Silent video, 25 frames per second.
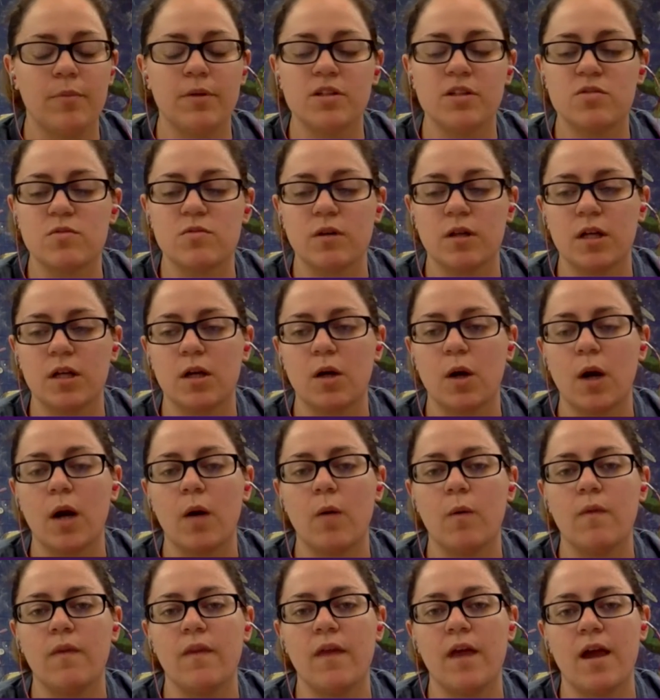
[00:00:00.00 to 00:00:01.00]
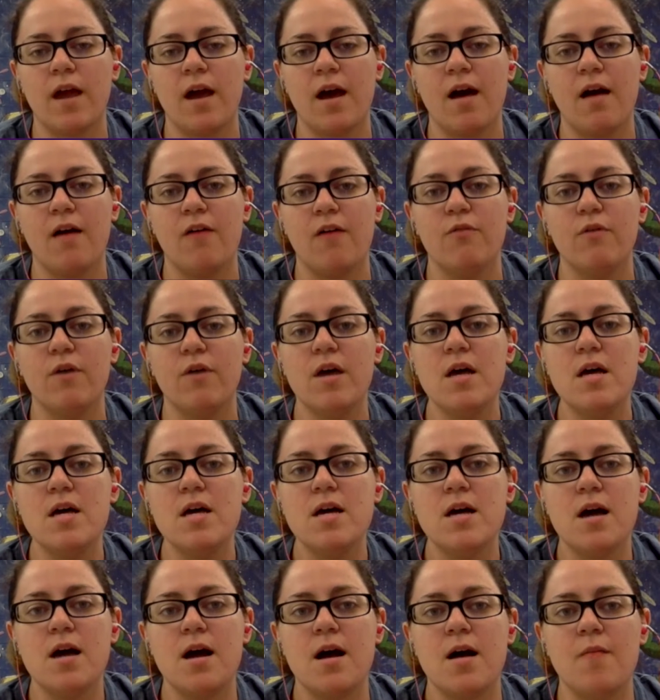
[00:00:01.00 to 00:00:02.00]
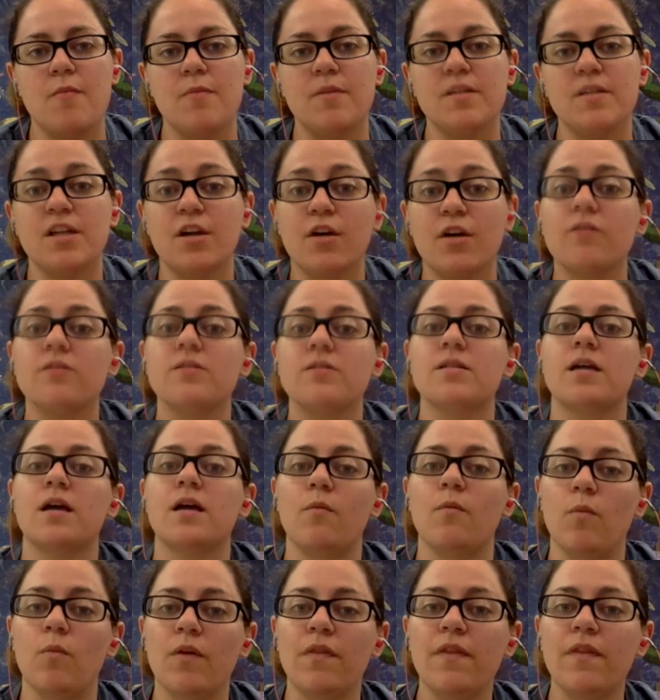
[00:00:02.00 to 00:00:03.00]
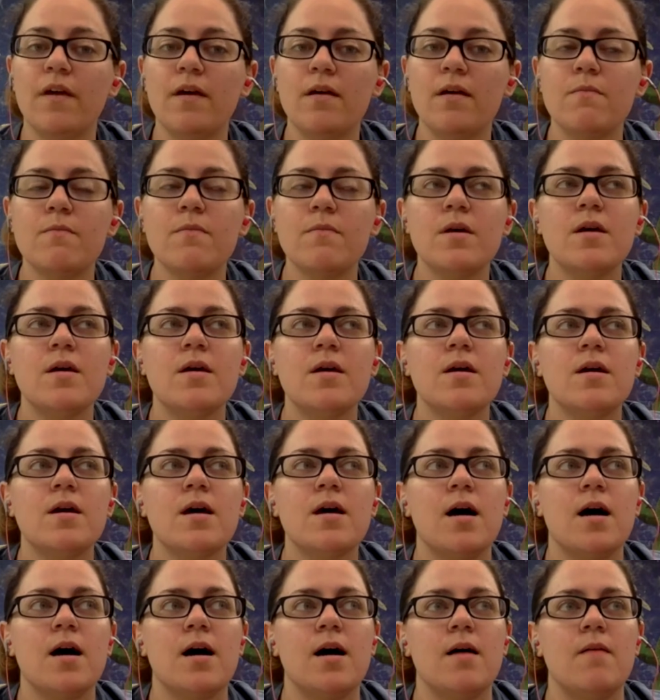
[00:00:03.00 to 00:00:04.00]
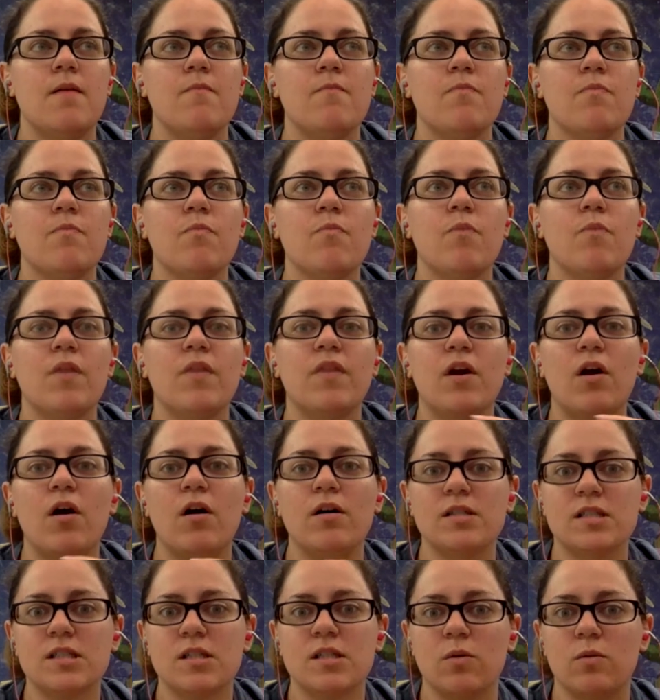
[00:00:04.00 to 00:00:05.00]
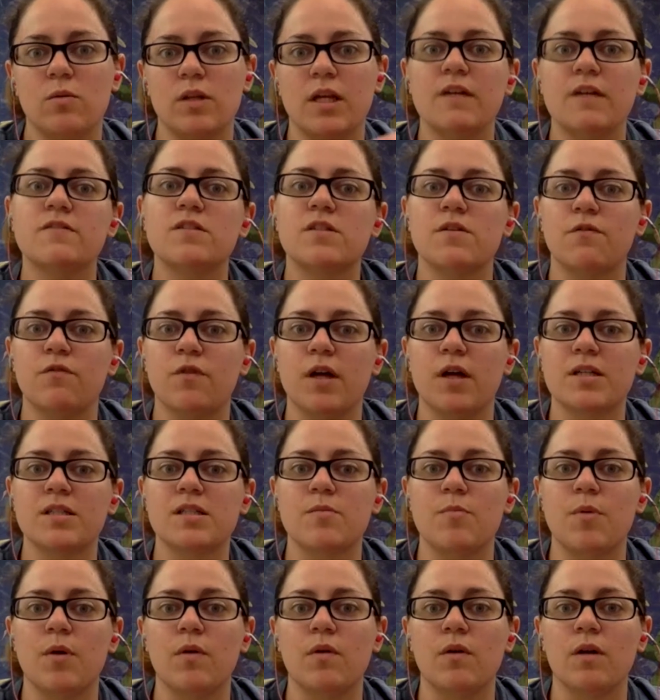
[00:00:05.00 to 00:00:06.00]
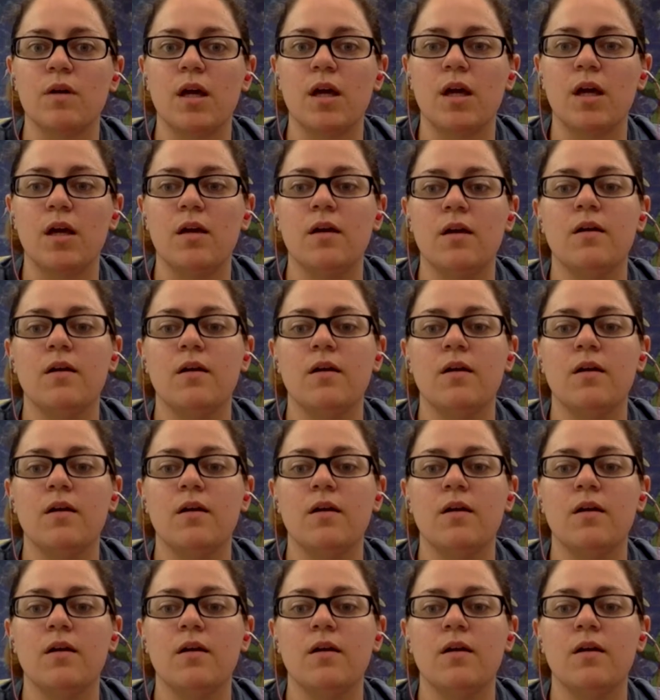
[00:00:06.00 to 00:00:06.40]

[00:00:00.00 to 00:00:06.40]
It's really great when they have materials that come with them, but it also leaves some flexibility